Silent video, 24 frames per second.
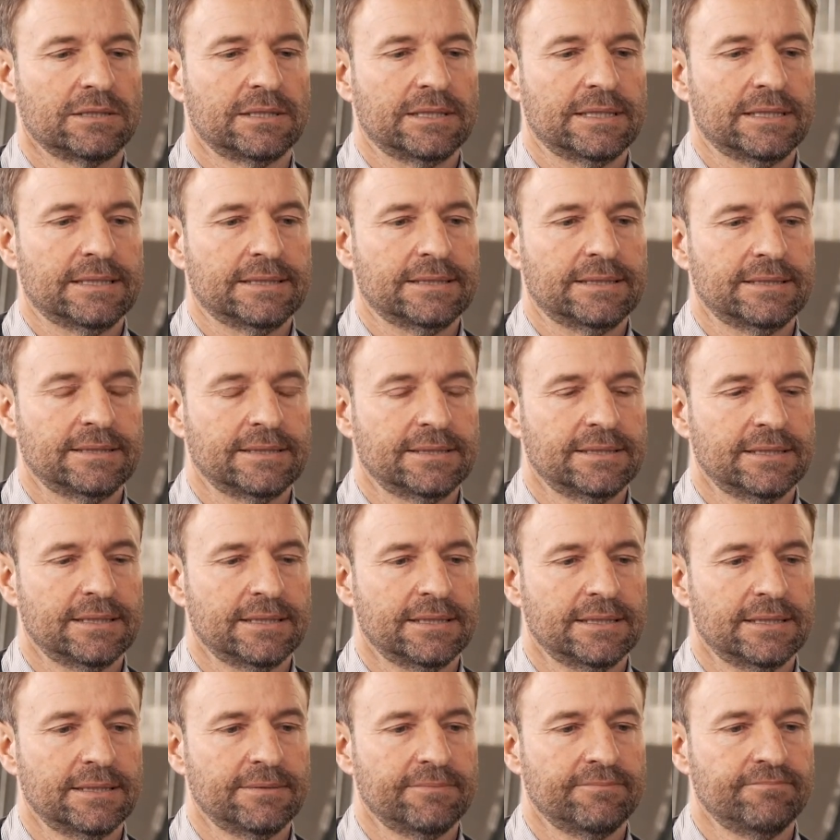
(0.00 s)
and
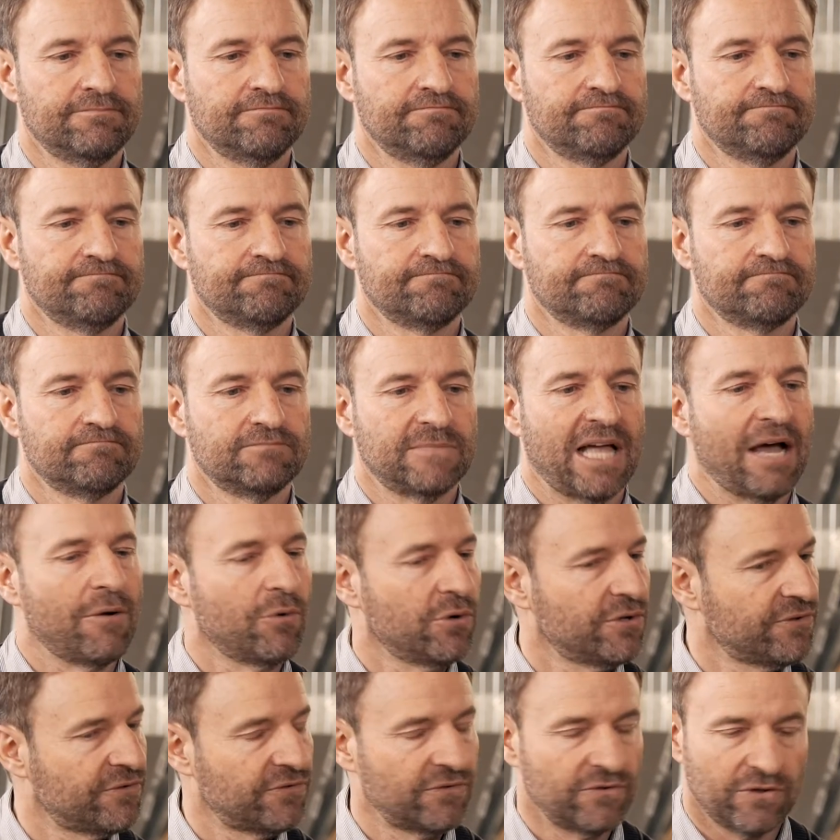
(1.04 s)
um, that
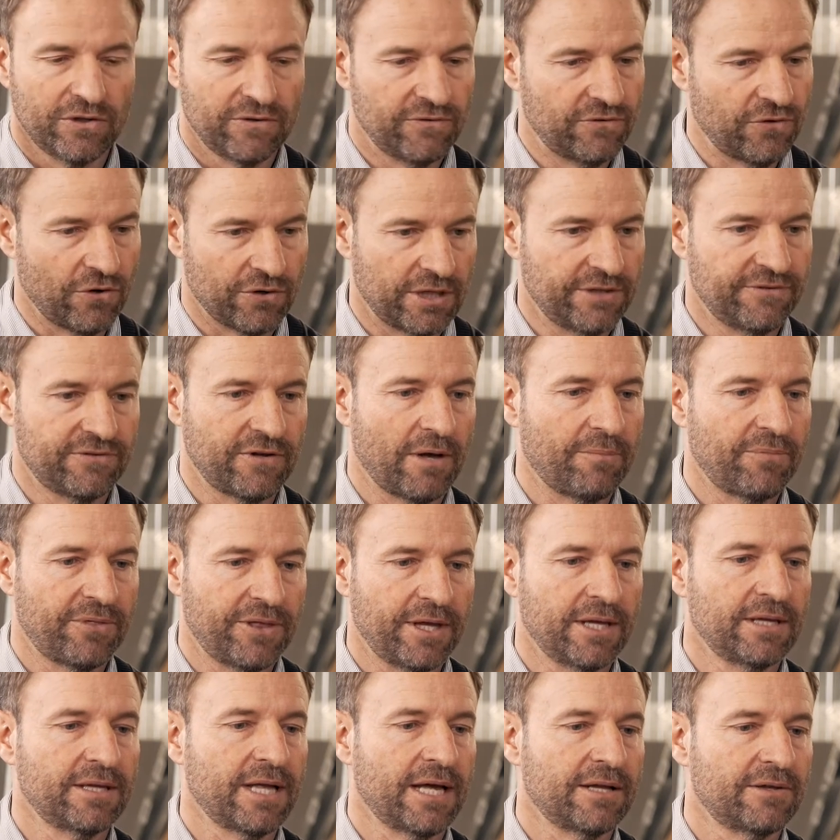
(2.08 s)
was certainly
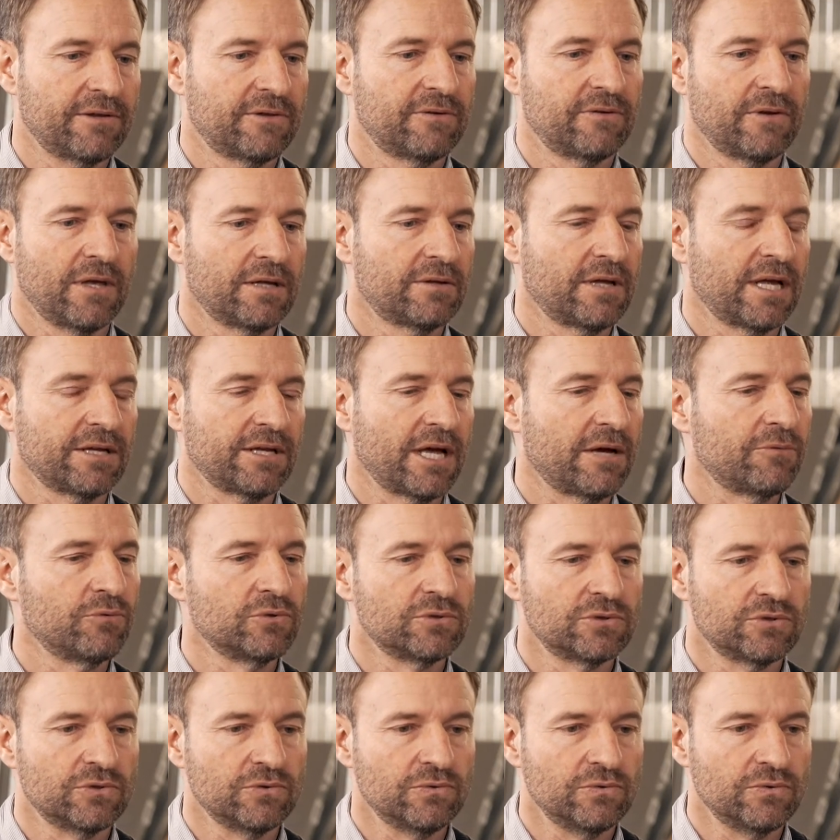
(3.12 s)
something that, uh, that I
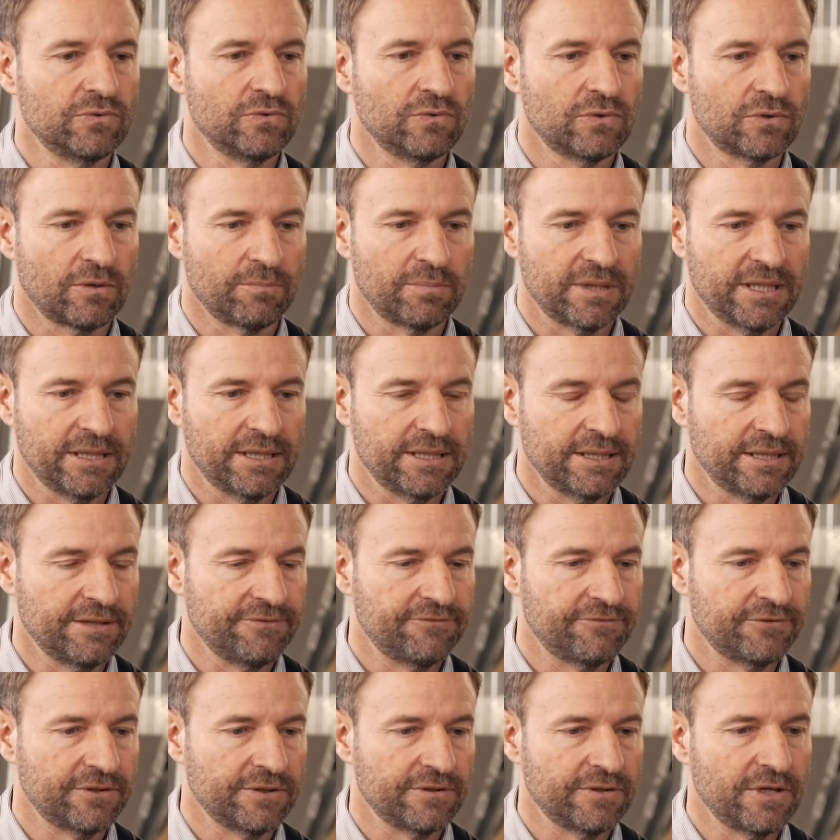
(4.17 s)
would do completely
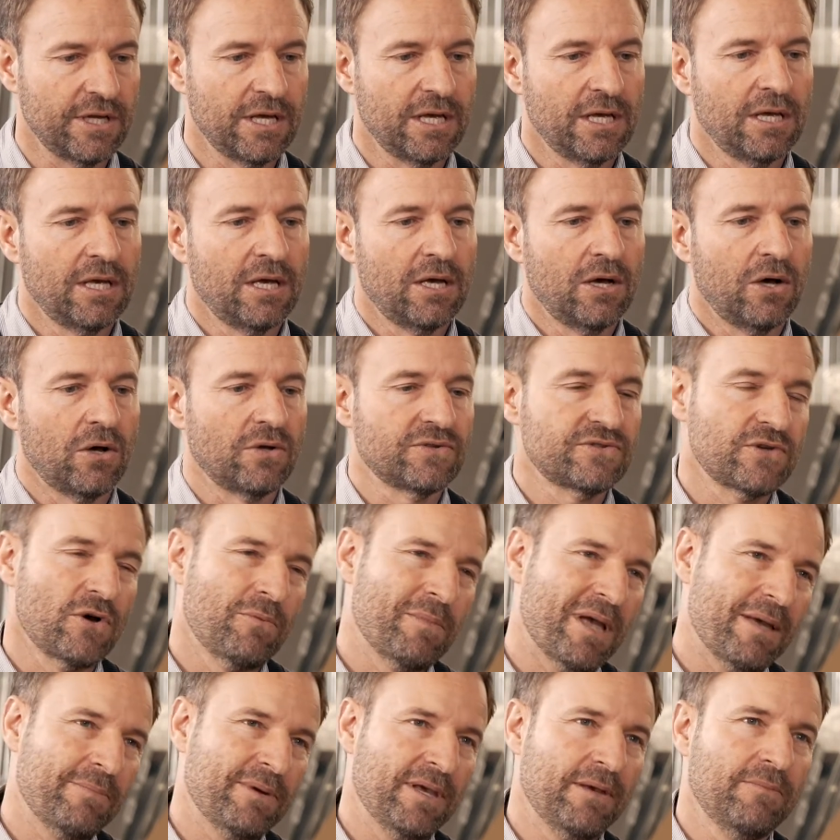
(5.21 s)
different. Also,
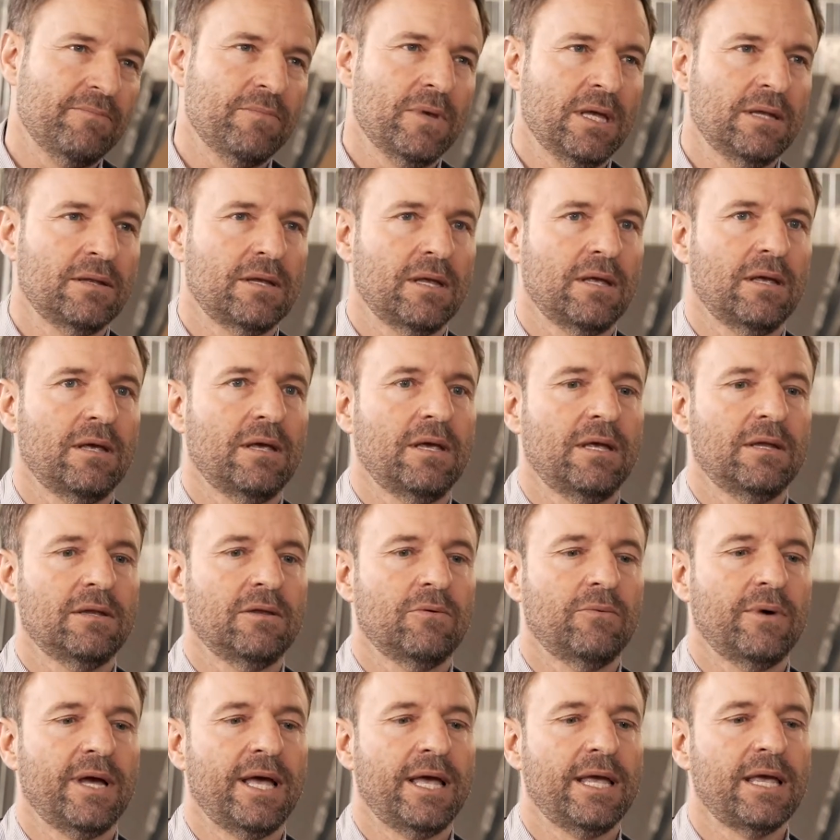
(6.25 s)
maybe in, in, the, in
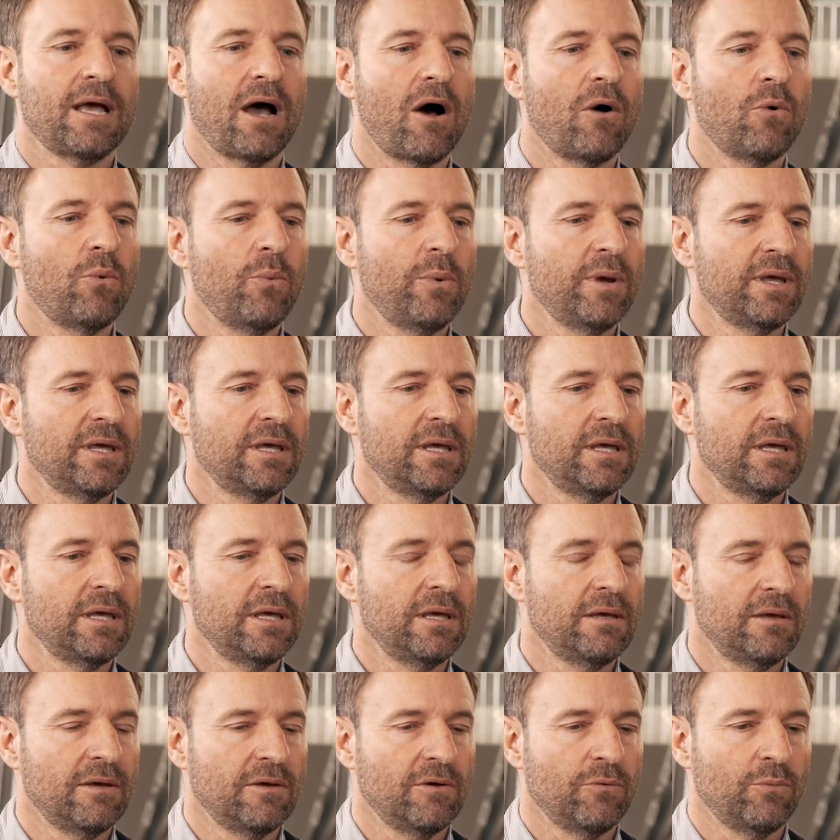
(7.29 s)
the way how
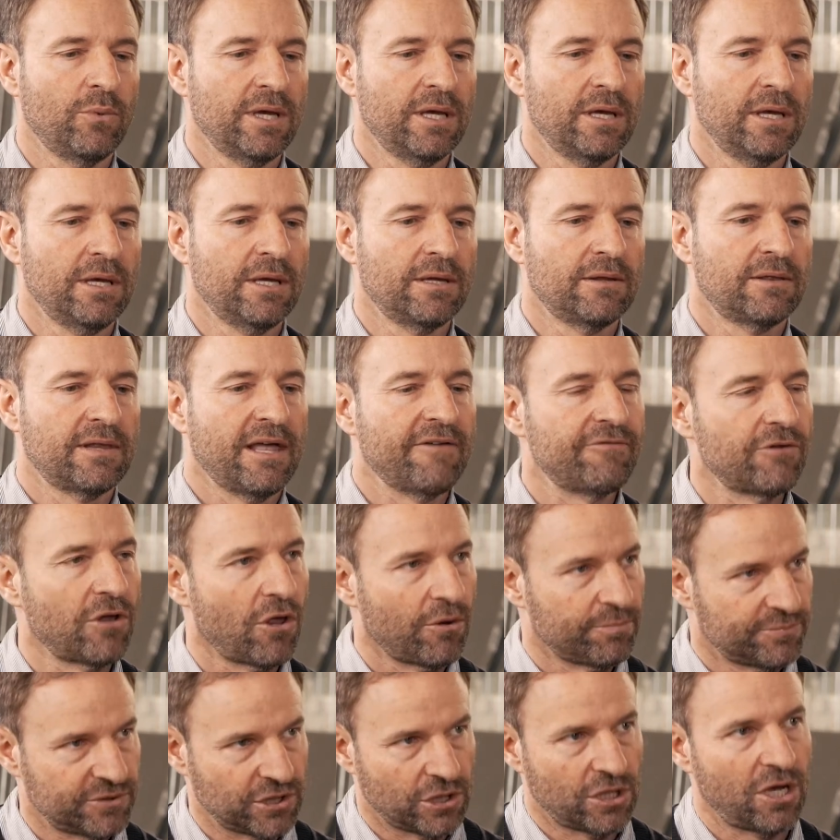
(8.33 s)
we, we
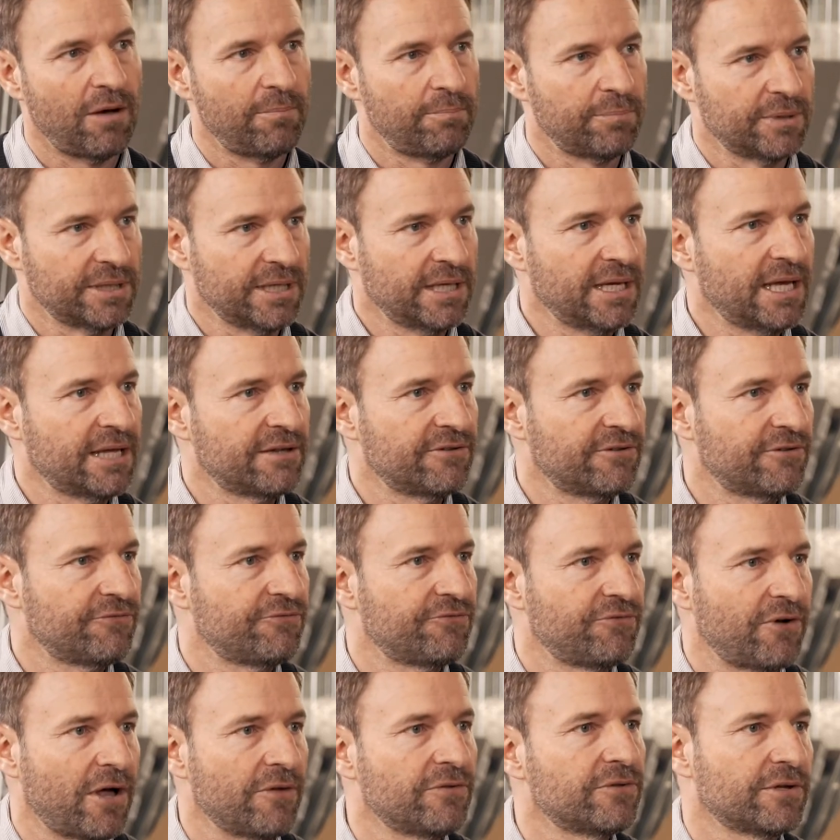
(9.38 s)
developed the company and
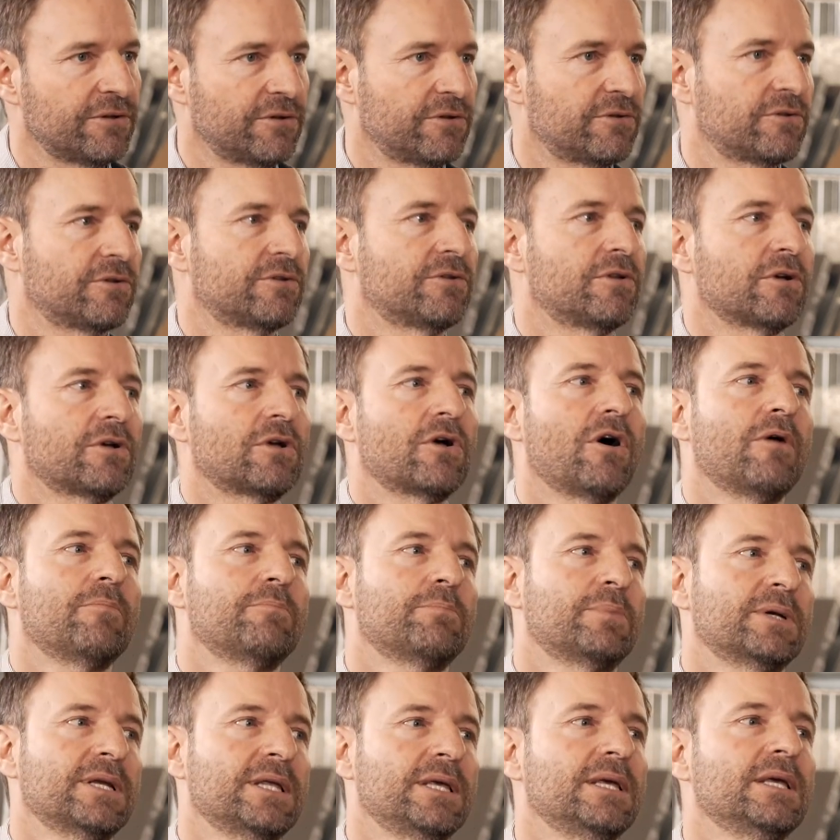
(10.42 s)
funded the
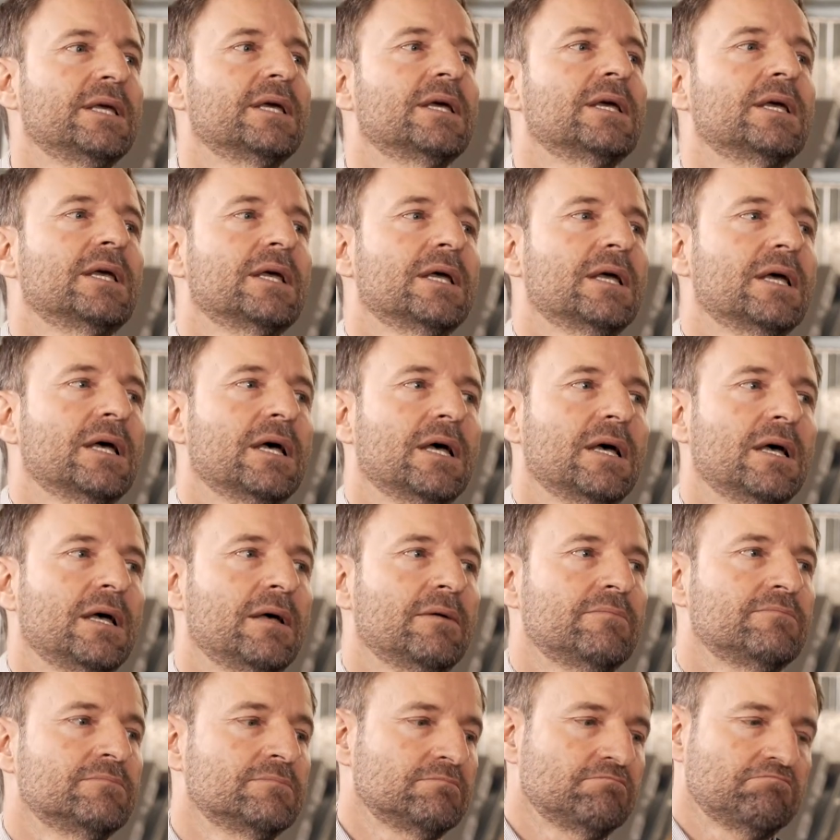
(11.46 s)
company,
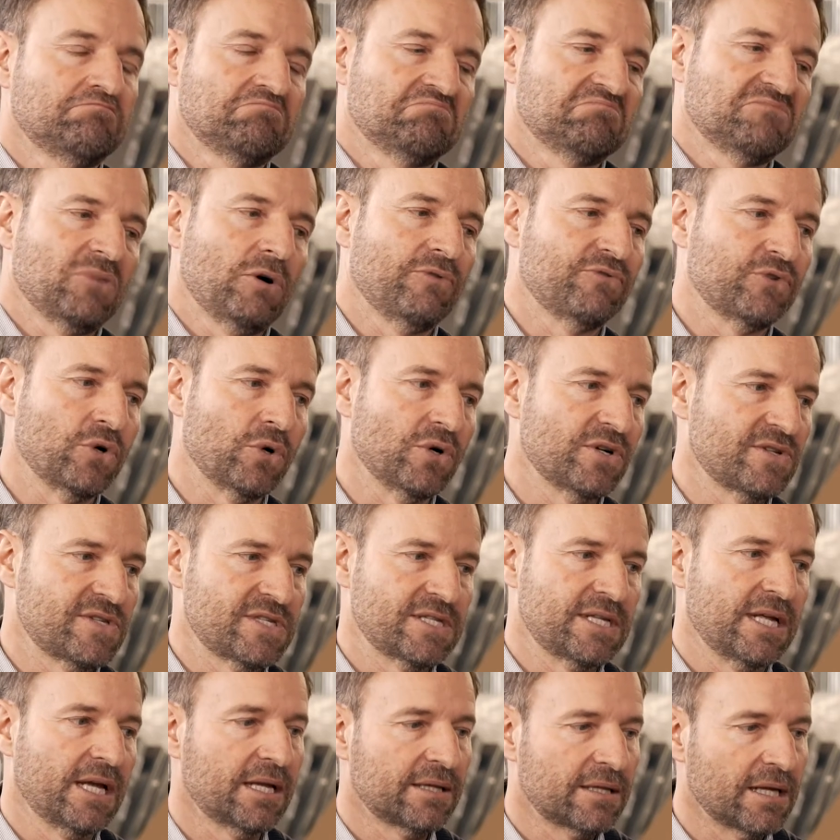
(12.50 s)
um, of course,
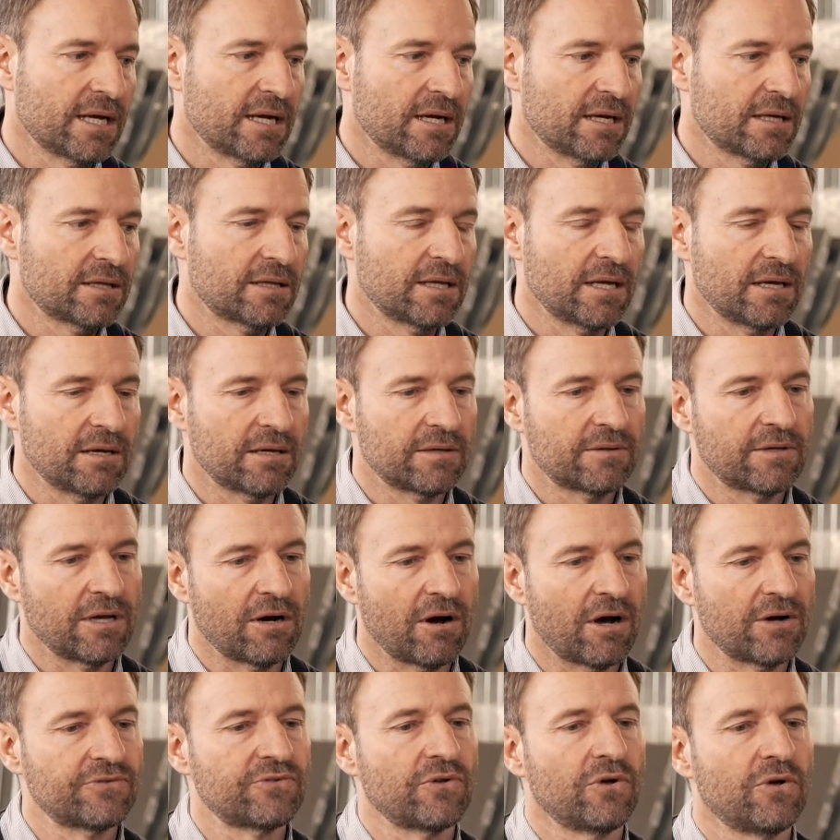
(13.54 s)
there, there, there, there,
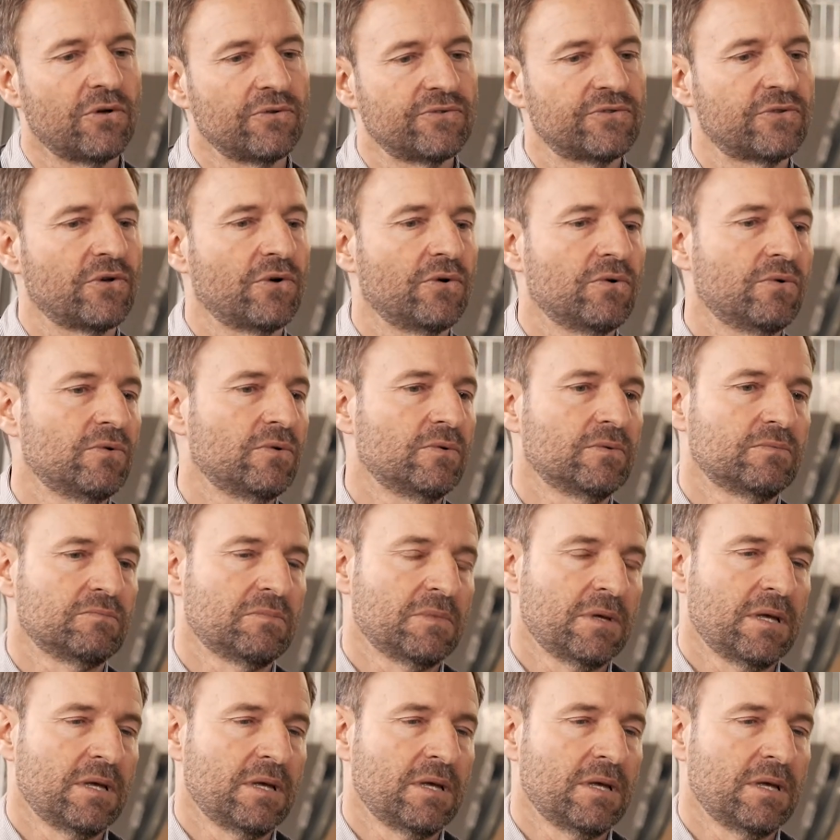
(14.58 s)
are also